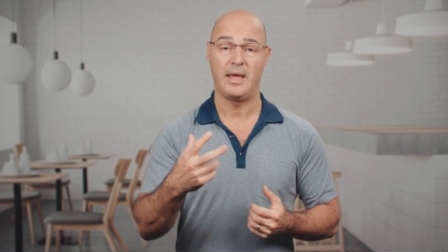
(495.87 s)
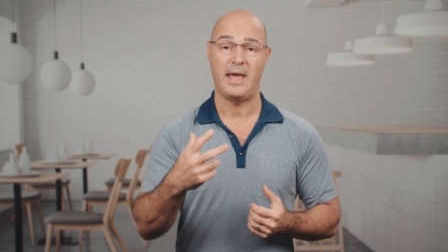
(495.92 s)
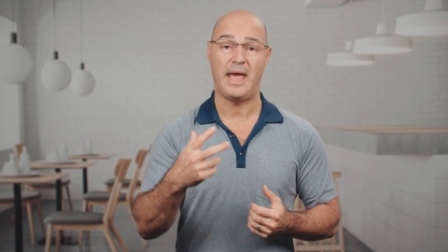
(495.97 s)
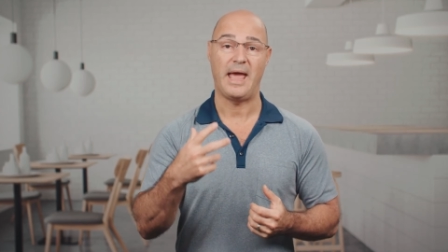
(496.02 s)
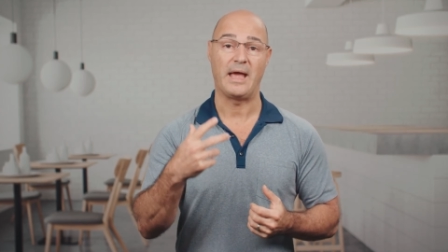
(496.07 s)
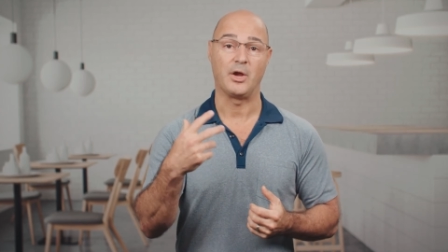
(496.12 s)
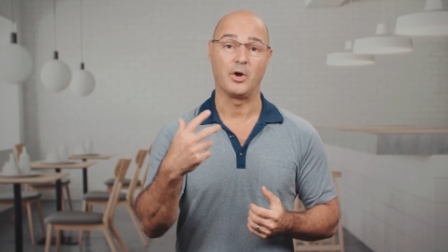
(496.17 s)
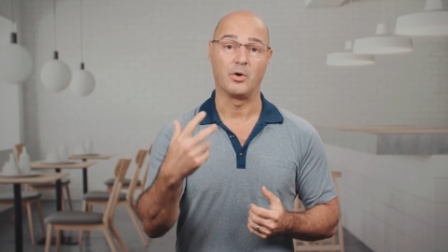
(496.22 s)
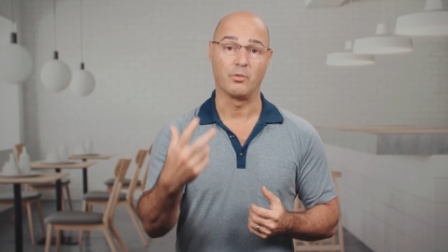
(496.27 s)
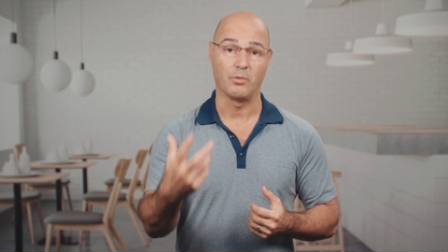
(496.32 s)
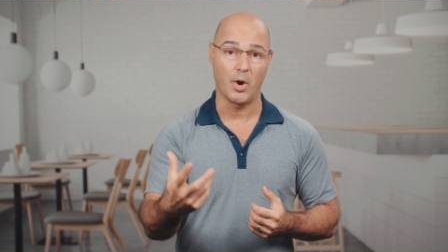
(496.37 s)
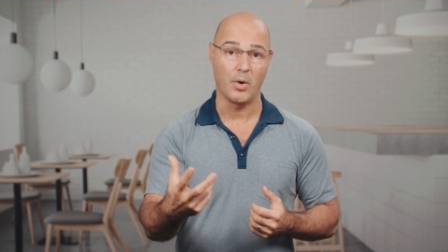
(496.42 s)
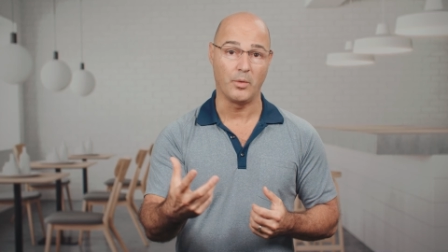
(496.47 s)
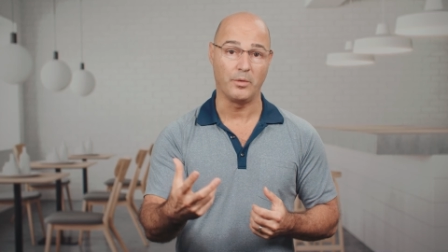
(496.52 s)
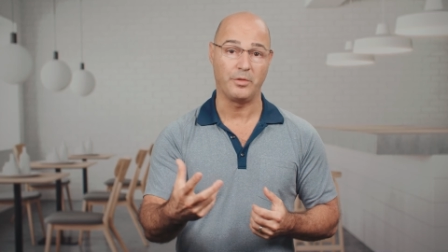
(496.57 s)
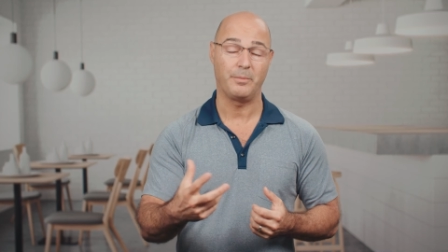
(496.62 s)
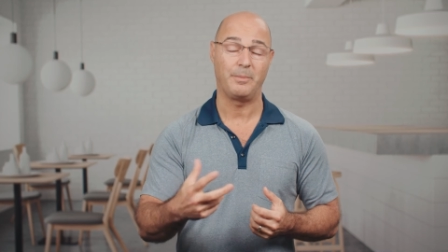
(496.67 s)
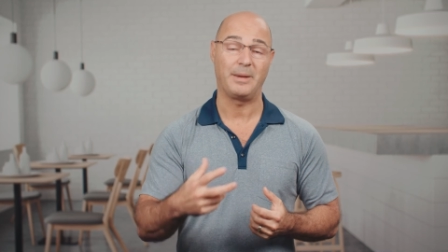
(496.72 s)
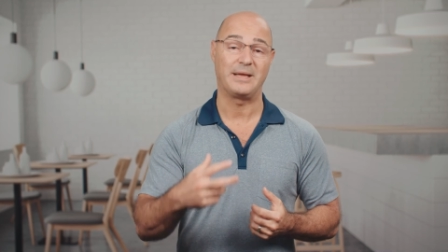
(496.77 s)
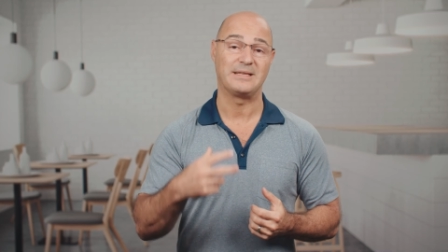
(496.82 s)
and
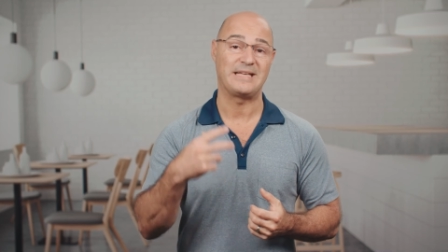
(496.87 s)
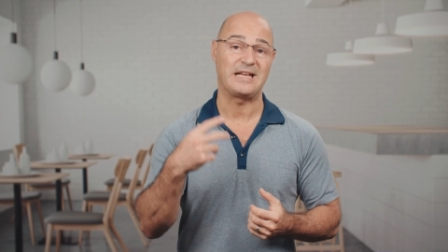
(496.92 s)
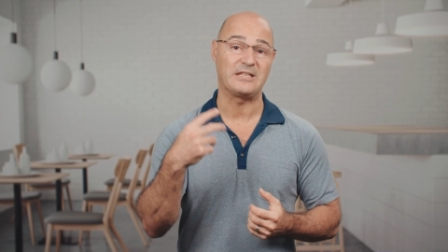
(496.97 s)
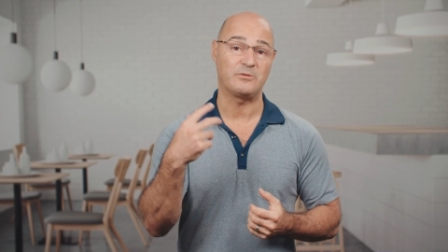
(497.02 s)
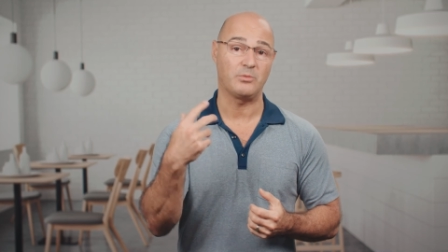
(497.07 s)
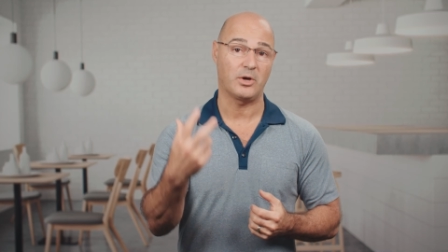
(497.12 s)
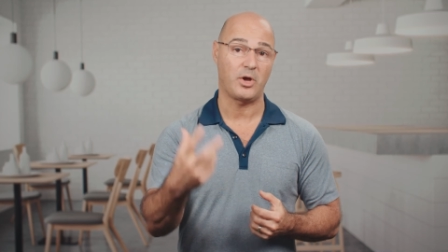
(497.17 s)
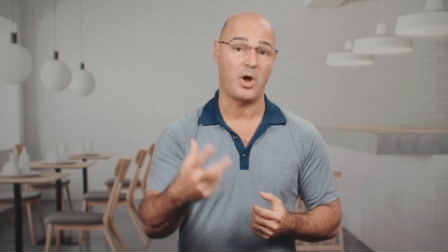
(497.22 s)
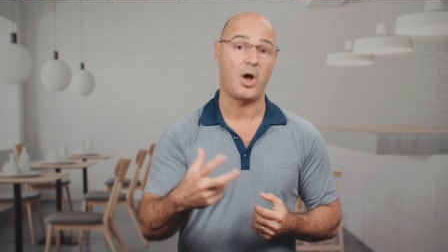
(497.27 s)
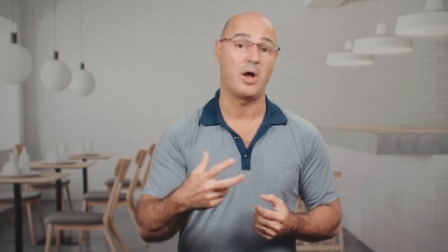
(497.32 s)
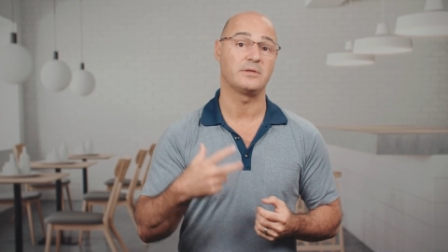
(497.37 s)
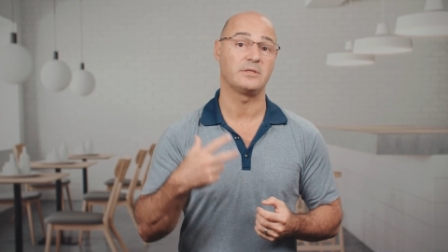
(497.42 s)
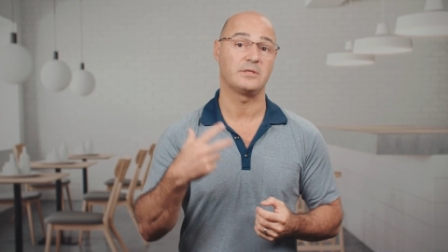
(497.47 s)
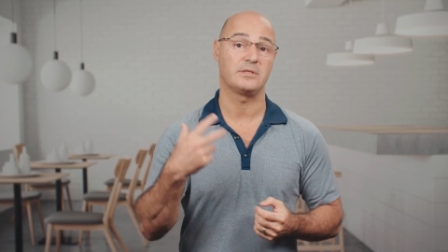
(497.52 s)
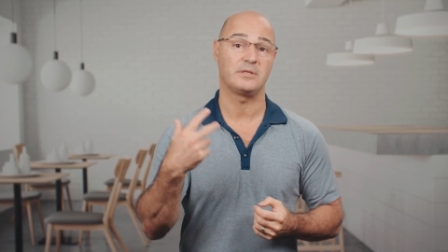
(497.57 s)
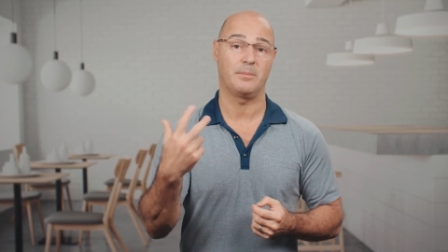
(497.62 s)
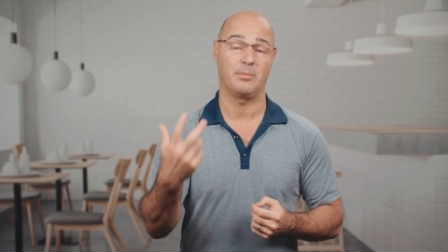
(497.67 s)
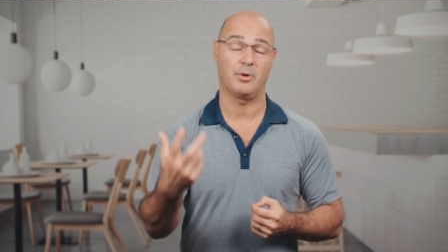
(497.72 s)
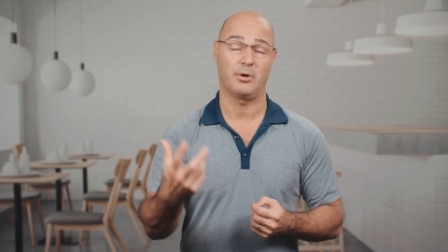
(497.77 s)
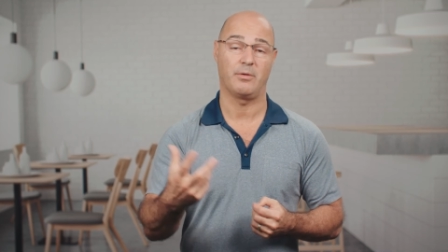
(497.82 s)
growth, because that's what causes
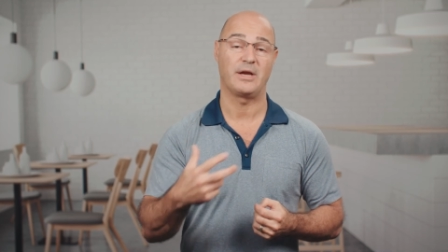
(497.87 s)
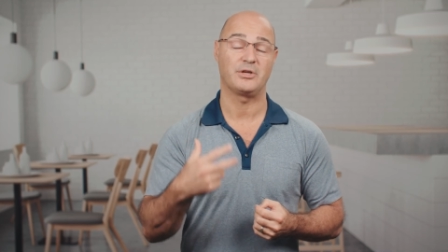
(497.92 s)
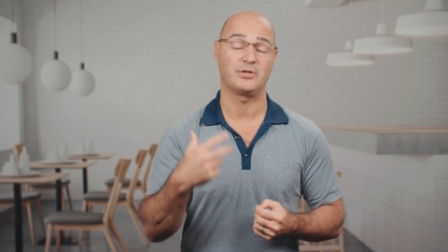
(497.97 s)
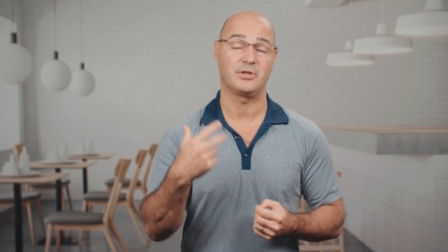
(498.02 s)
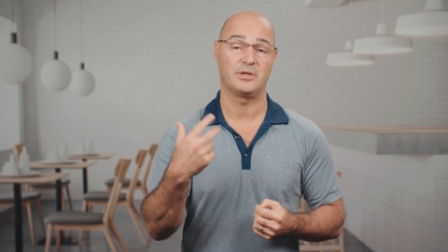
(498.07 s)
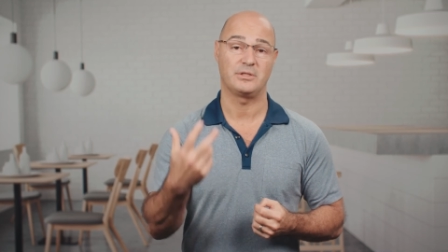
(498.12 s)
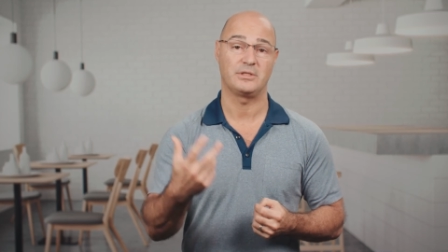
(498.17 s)
the progression,